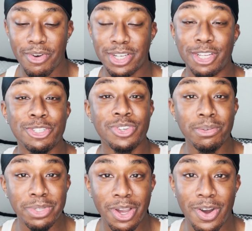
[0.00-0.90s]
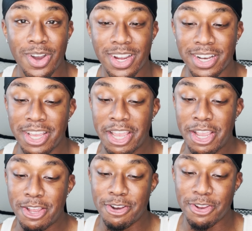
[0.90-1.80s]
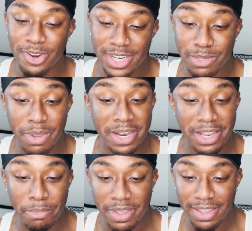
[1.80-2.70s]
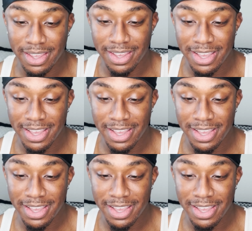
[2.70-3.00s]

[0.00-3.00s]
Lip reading: worked extremely hard during this pandemic.